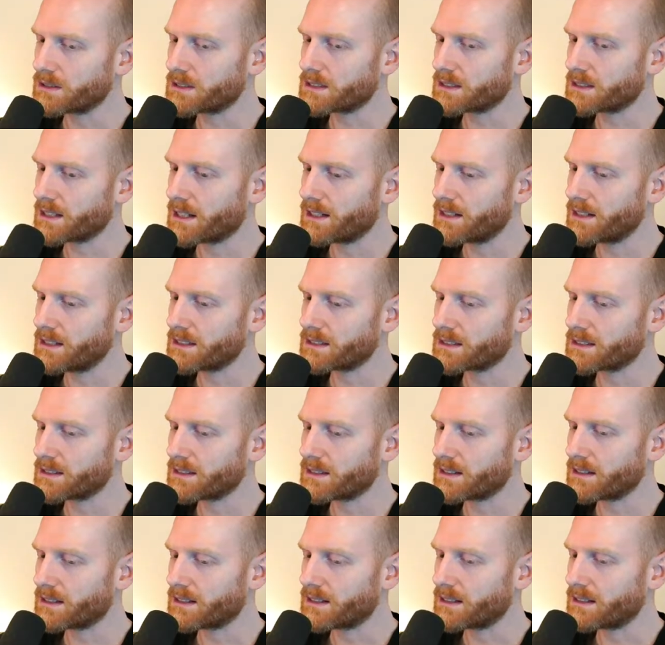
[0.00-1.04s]
there is
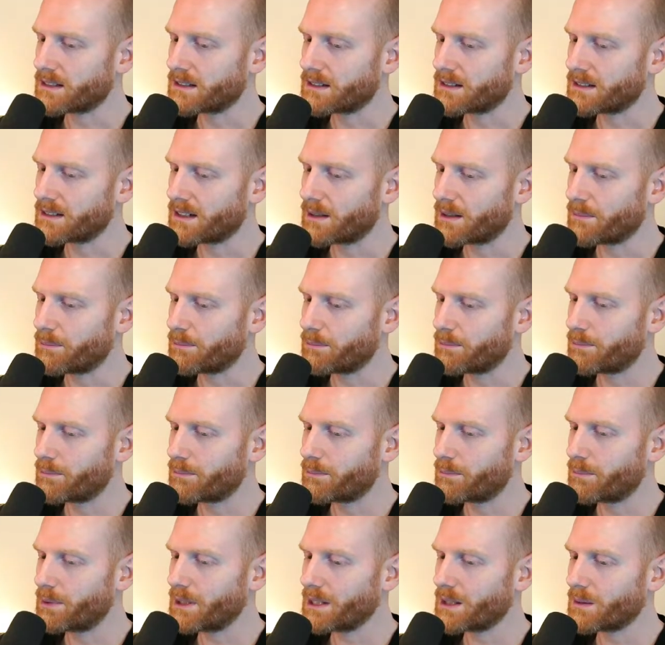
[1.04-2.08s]
a
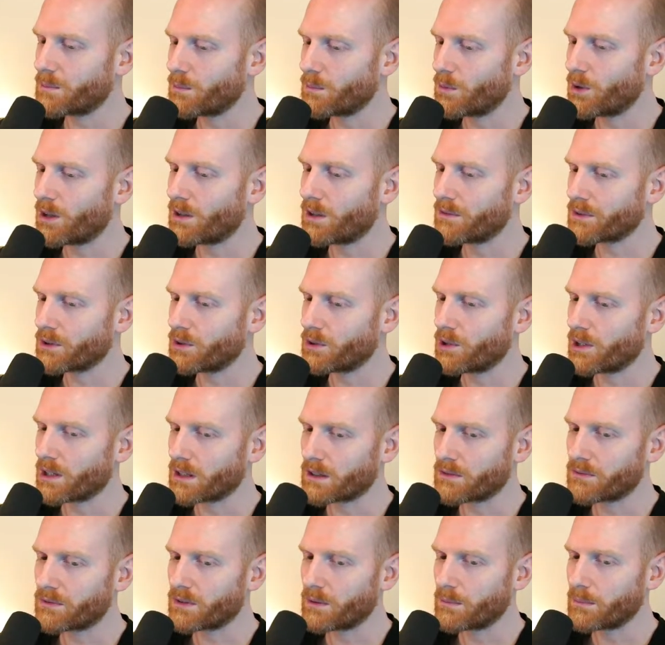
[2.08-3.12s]
bit more of a hurdle
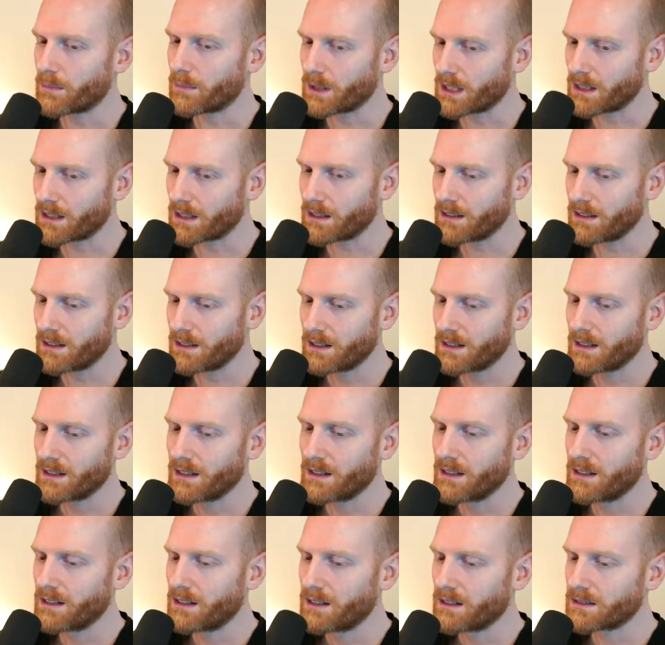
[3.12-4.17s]
for me
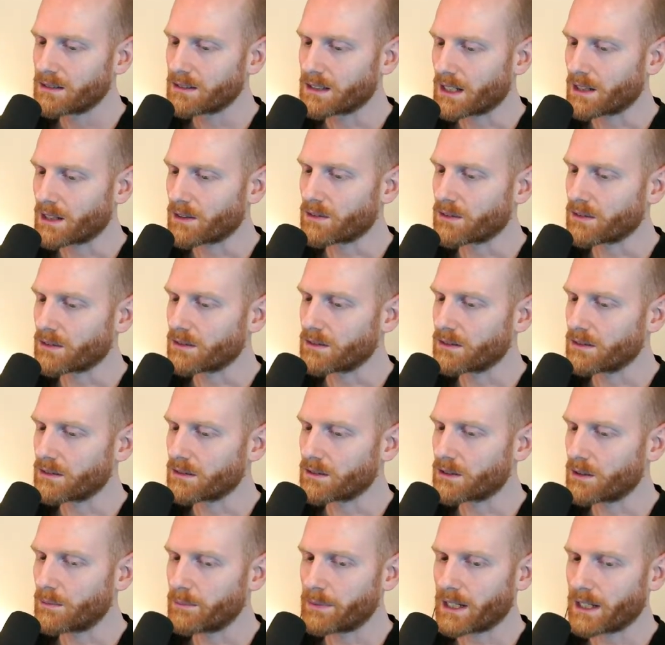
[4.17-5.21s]
than
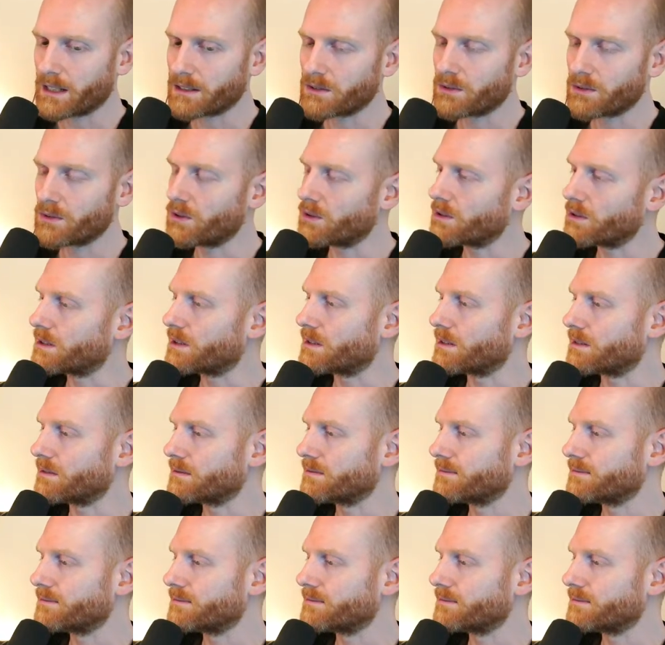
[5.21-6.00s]
compared to Unity.